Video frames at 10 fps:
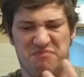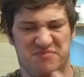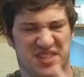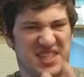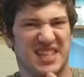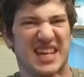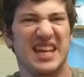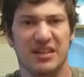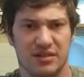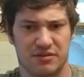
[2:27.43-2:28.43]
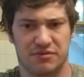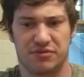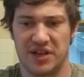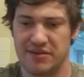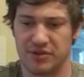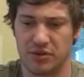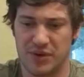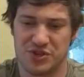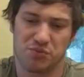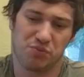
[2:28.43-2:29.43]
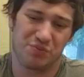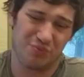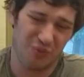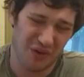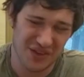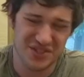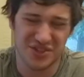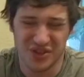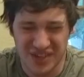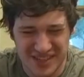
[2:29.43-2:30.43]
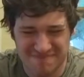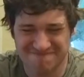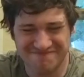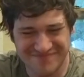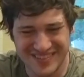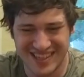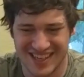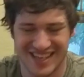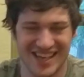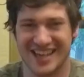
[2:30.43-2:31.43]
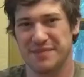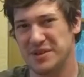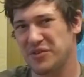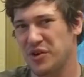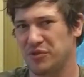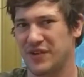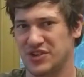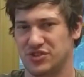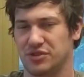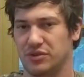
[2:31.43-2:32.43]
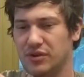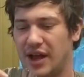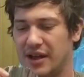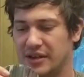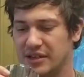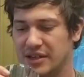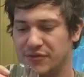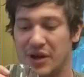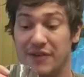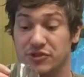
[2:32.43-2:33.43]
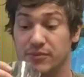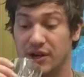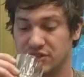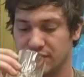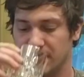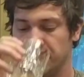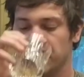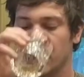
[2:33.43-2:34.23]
skin flavor, which, while it's good, it can be a little vegetal if you have too much of it.